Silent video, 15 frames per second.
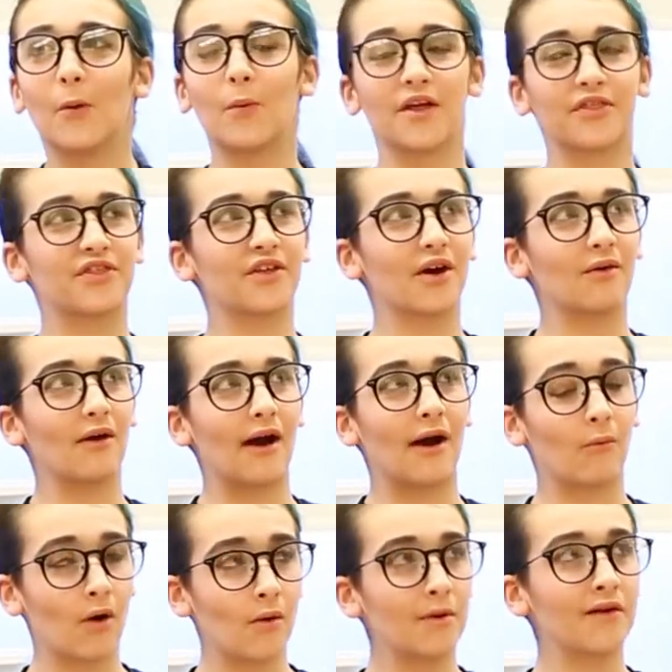with
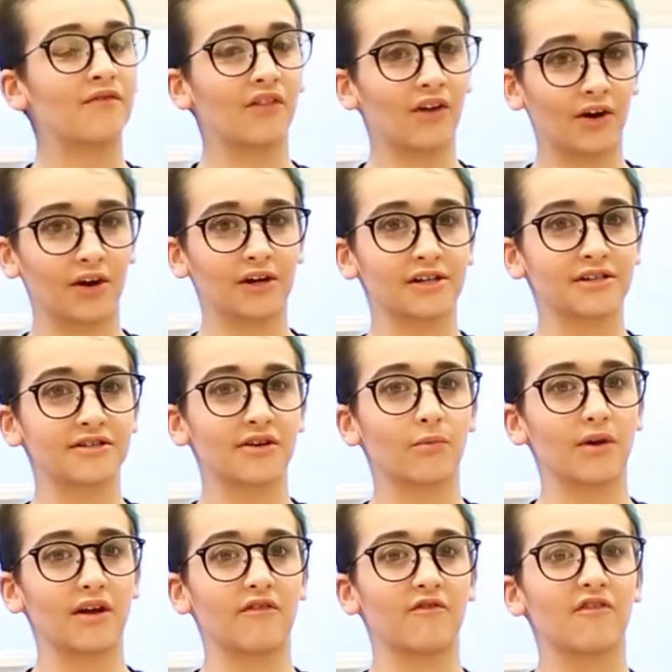how what we've learned,
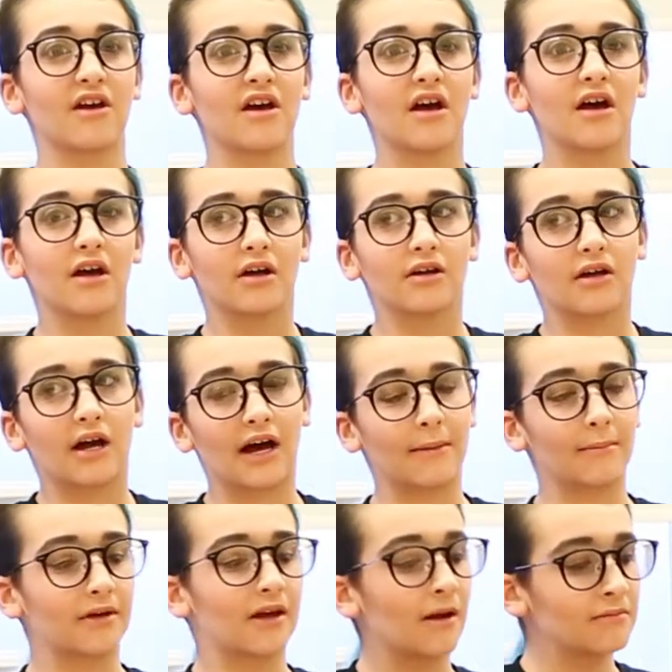we've
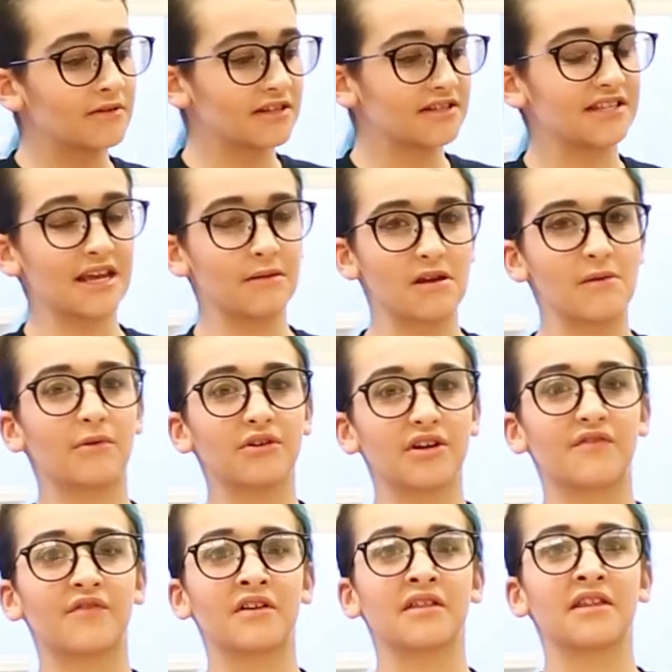come to see people
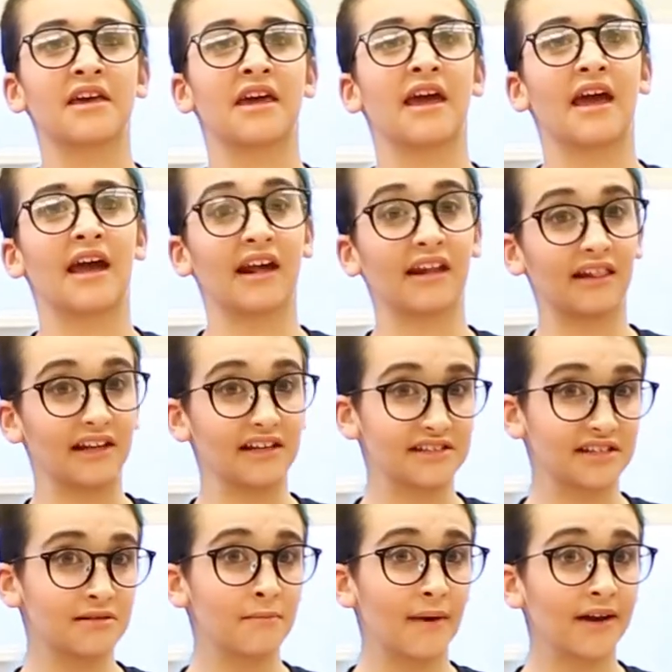differently and
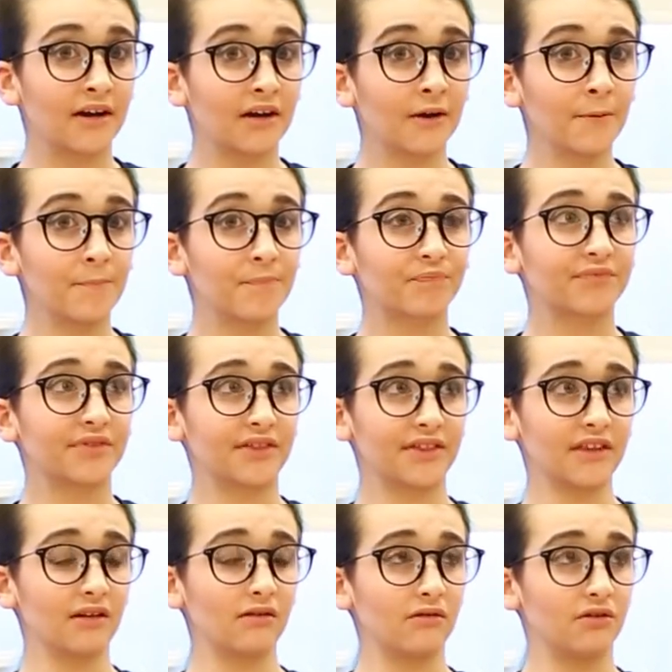listen better.
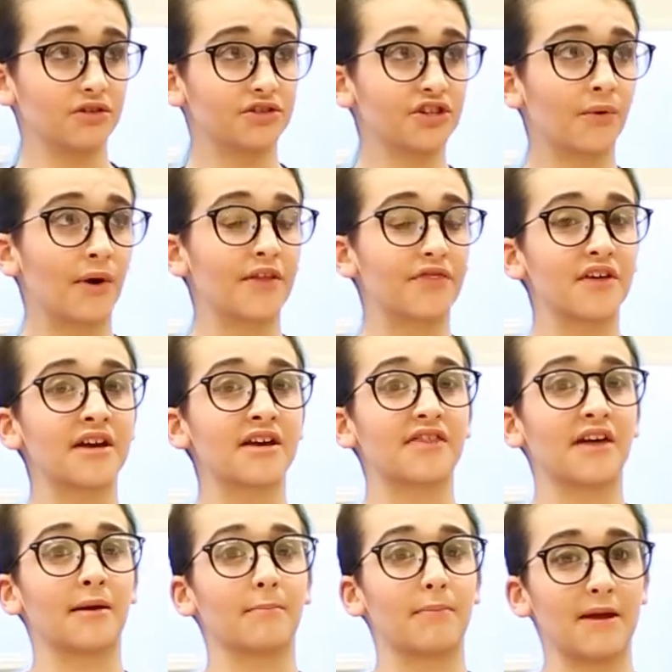So I think
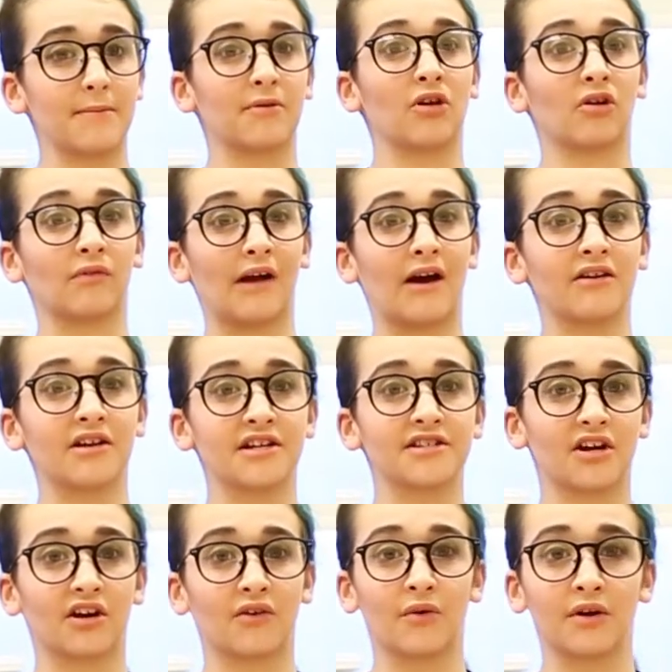that people around us
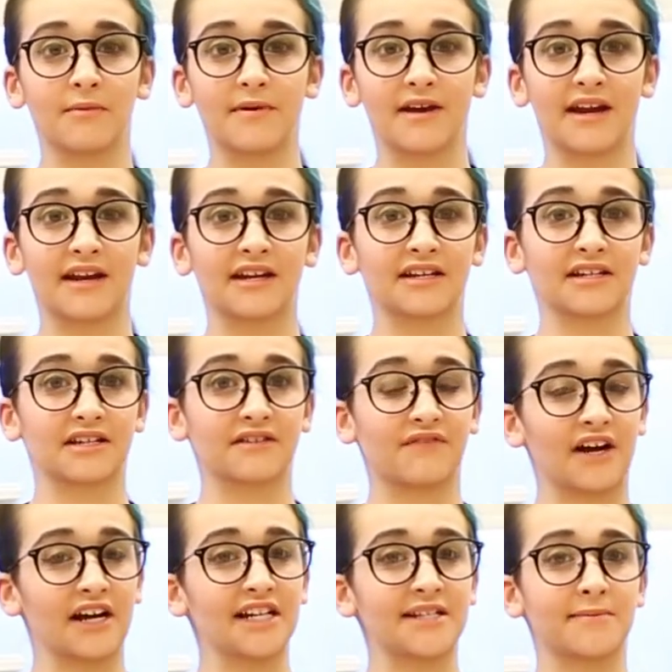are going to be getting into
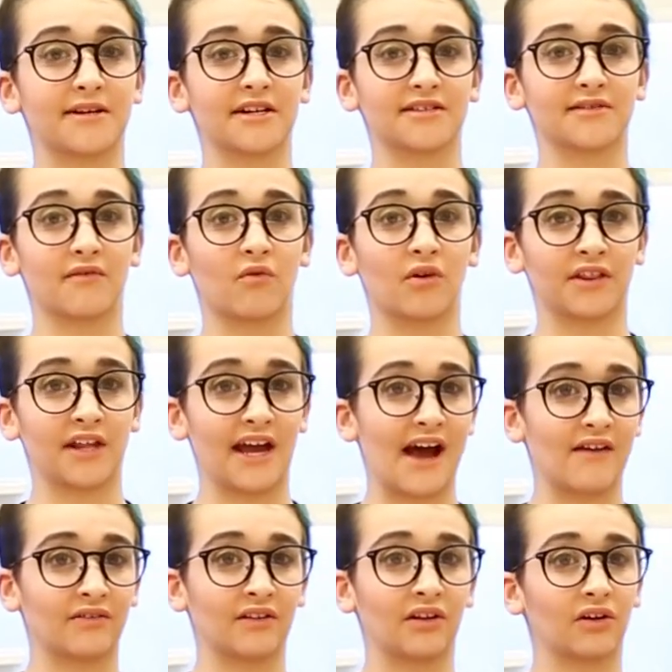fights because of what they
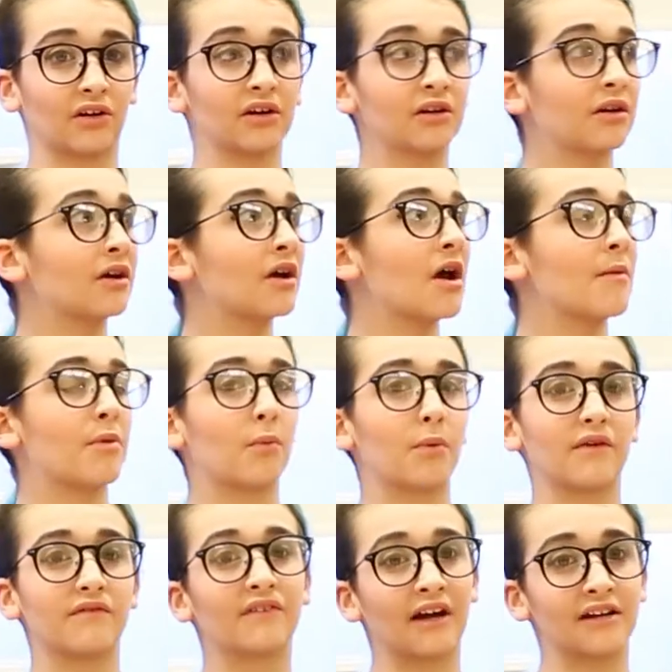haven't learned. But
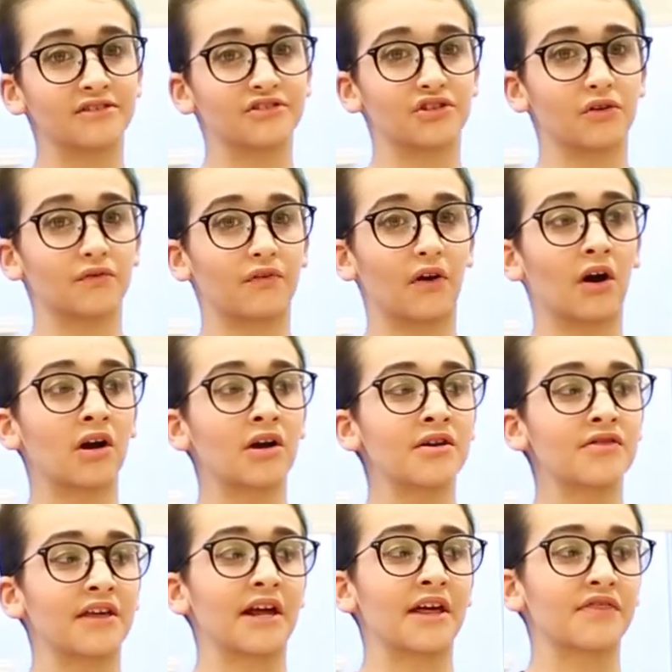we've gotten so
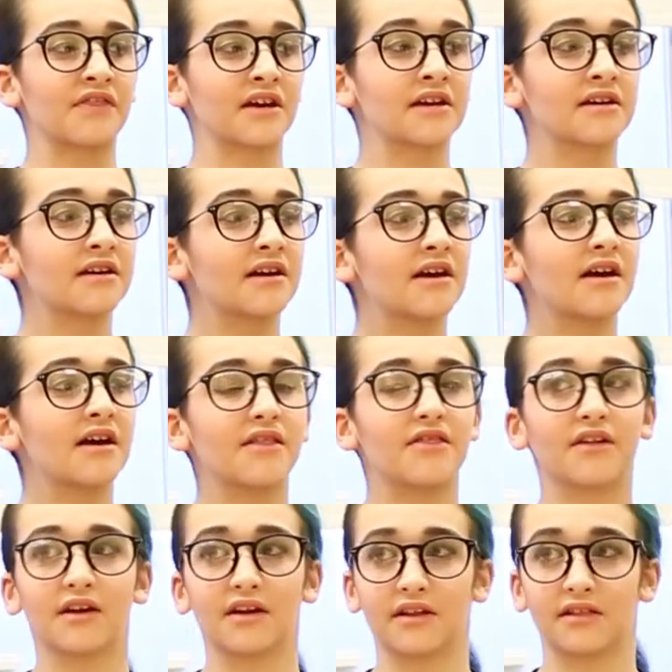far that I think
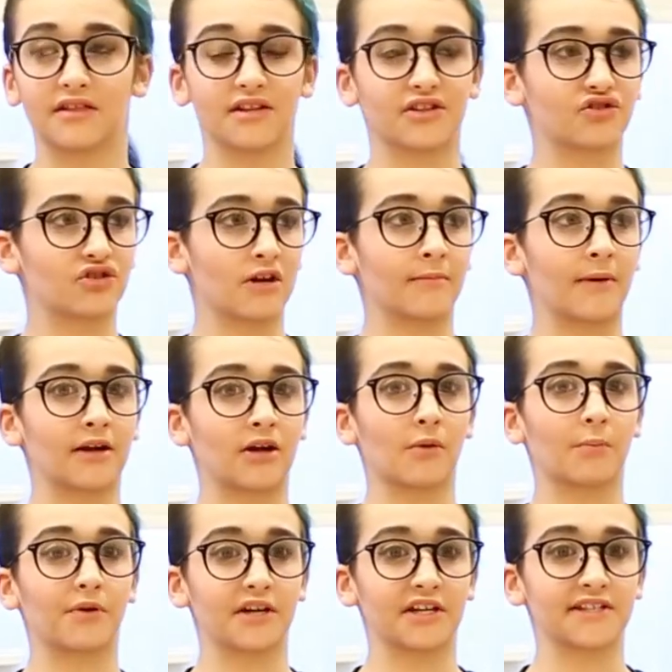that this trip might go
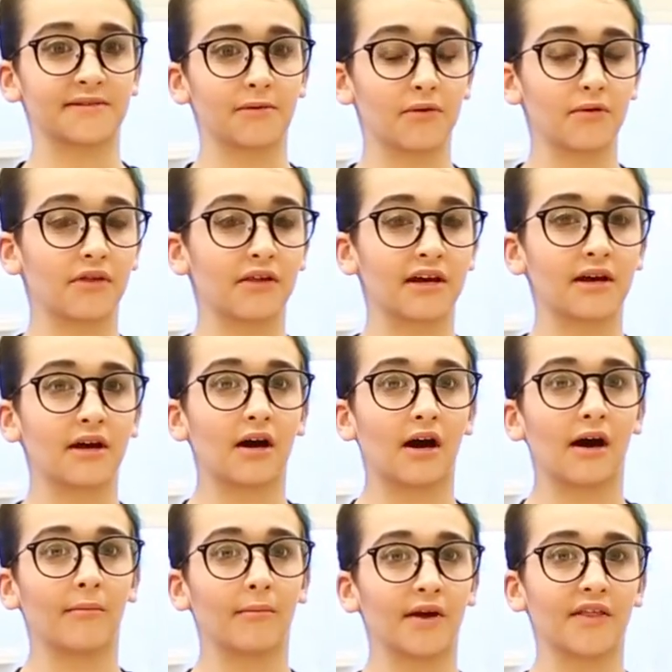pretty smoothly
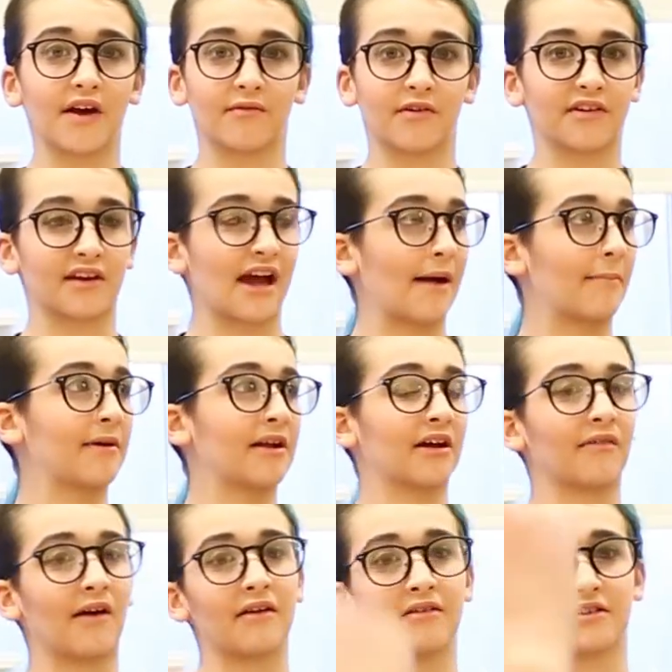with everything happening
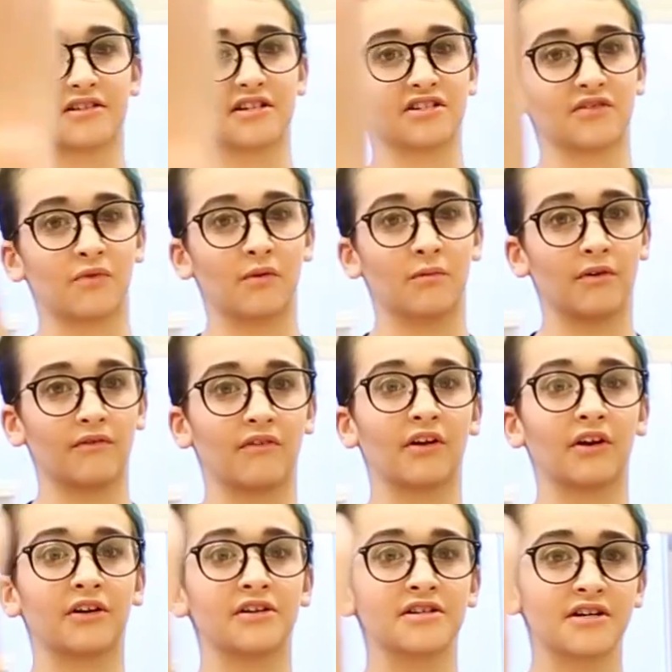around us because of what we've
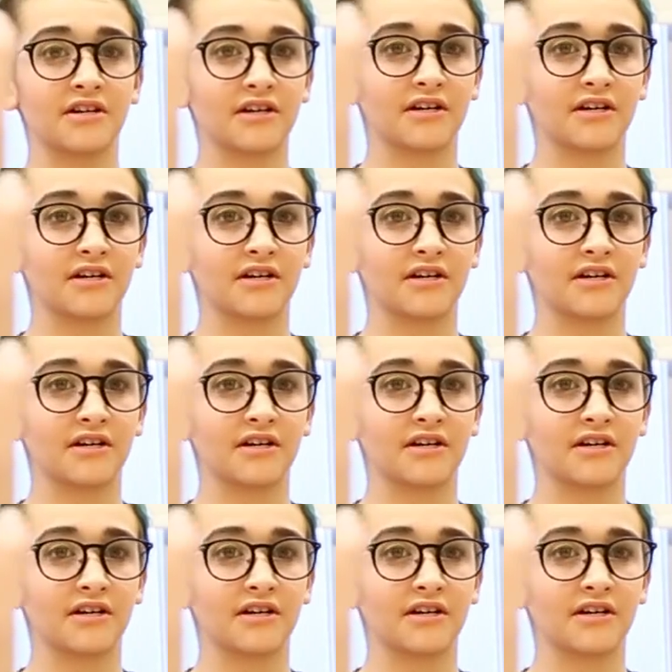learned.